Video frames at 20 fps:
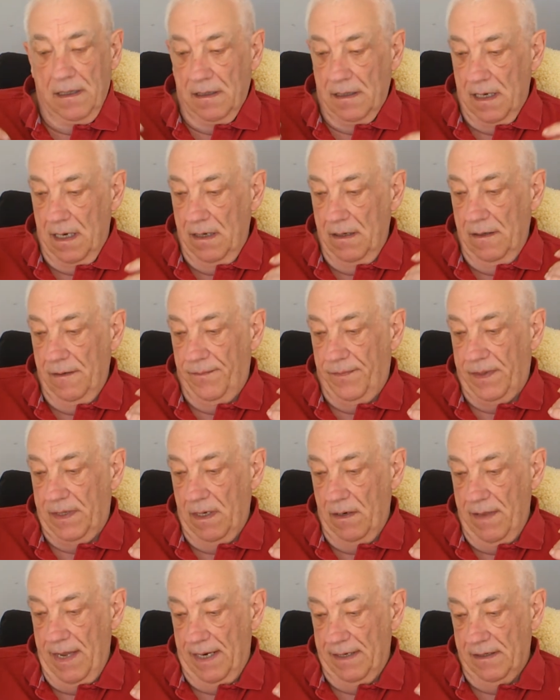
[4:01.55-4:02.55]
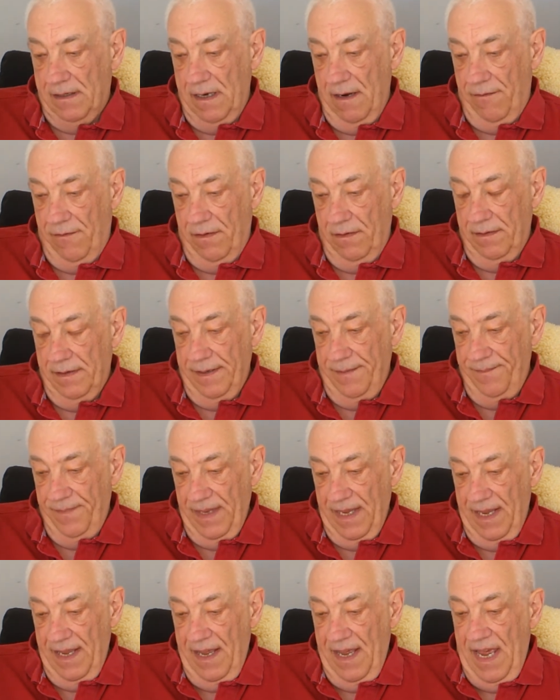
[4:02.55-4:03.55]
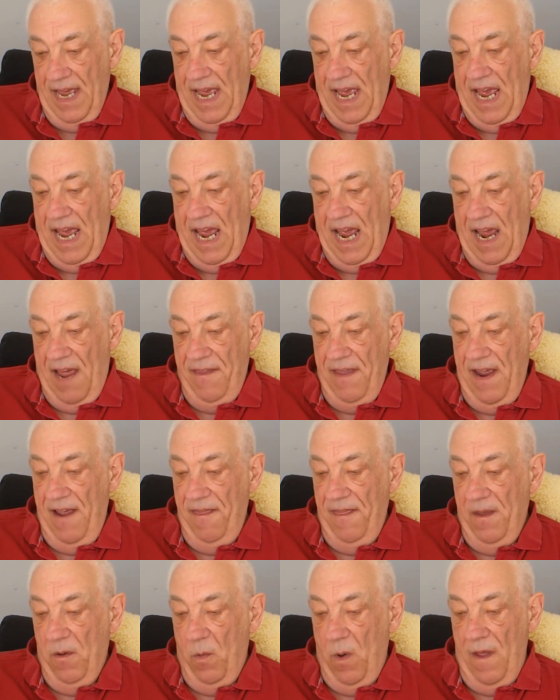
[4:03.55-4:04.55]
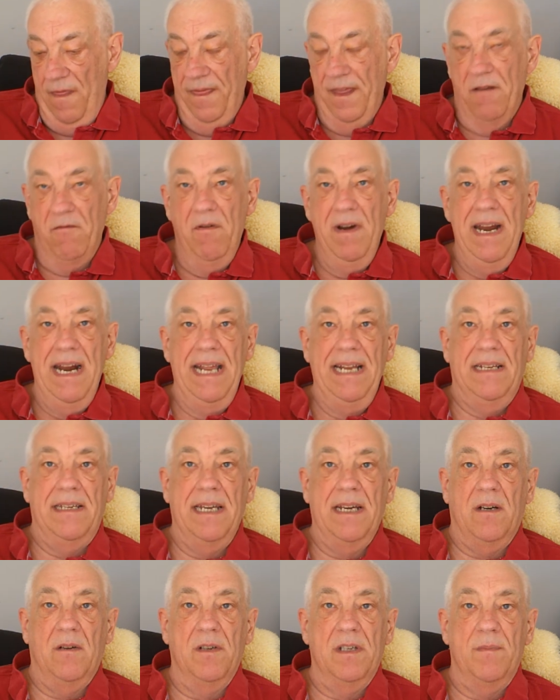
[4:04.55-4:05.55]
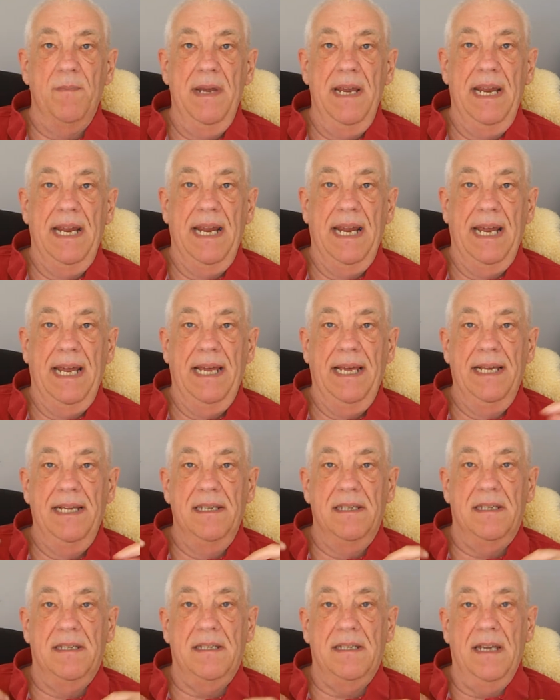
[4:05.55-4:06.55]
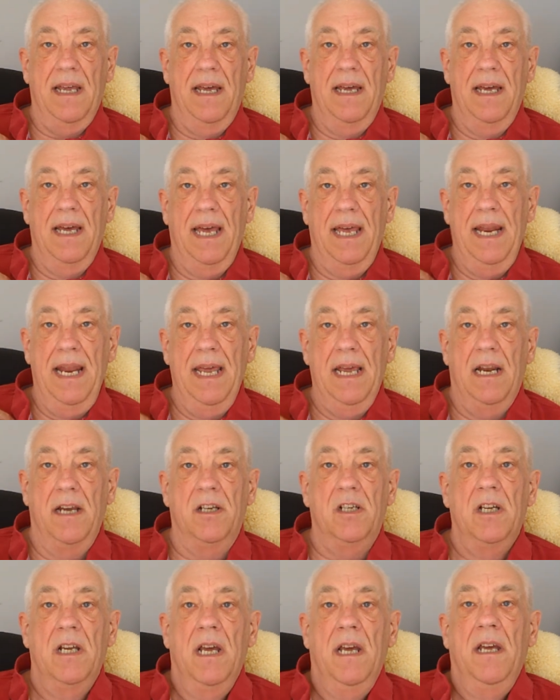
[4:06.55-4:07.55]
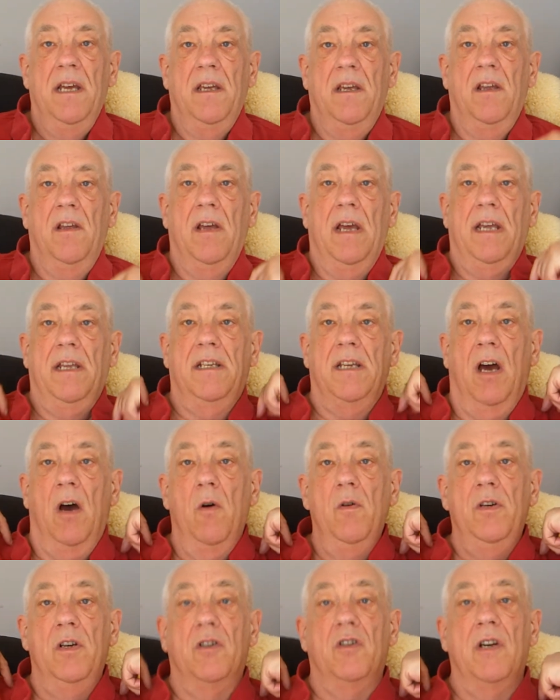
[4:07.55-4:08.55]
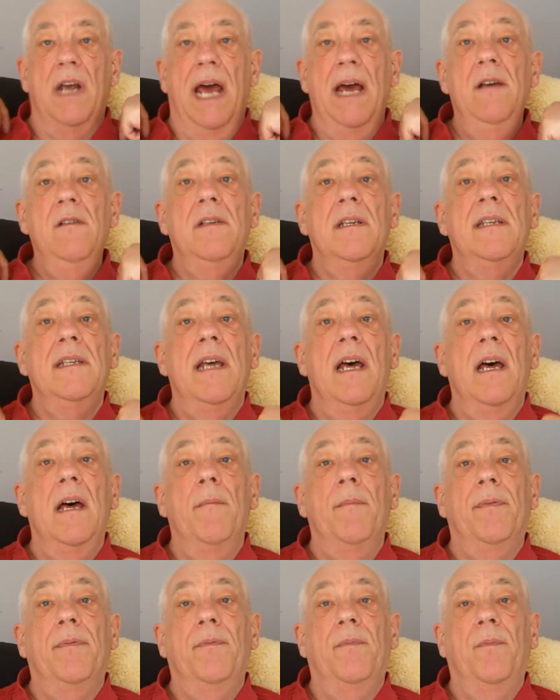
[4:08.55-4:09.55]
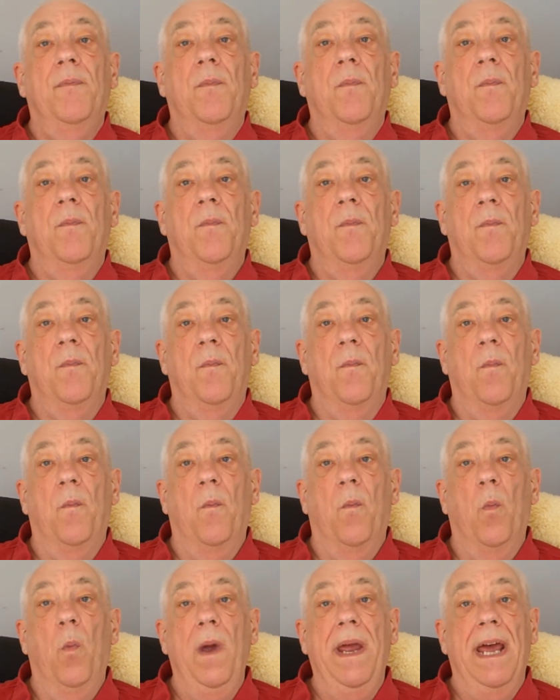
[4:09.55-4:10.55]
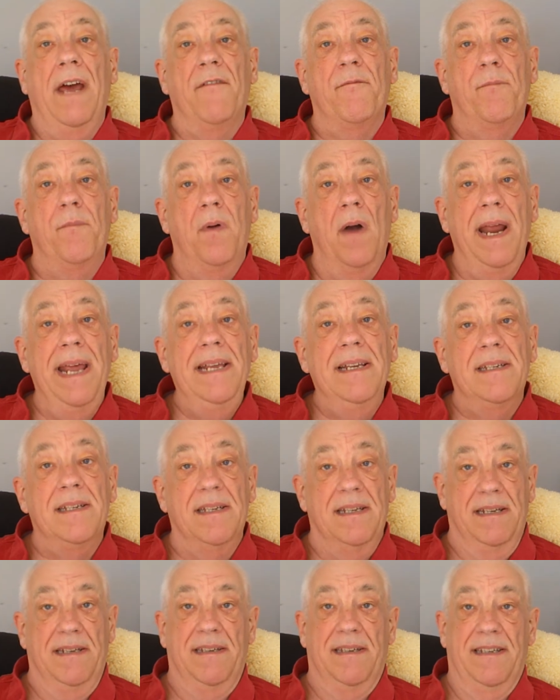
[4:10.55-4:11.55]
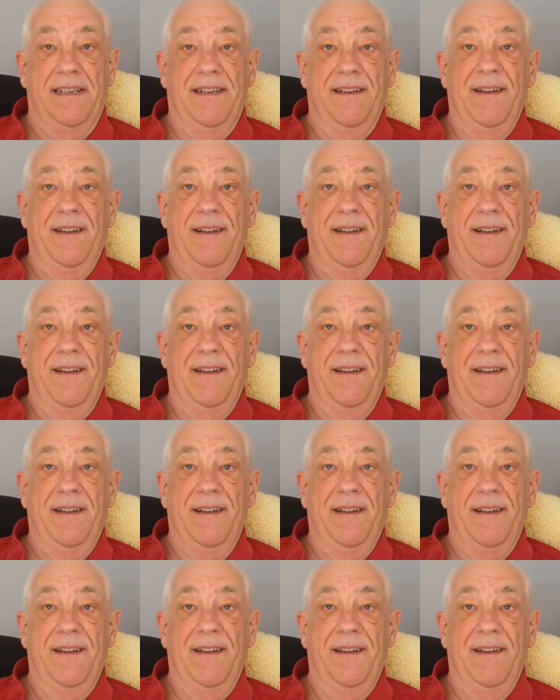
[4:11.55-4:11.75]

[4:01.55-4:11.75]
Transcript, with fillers: So that's different. And then the one that really tickles me is in English... To hold your trousers up, we have braces.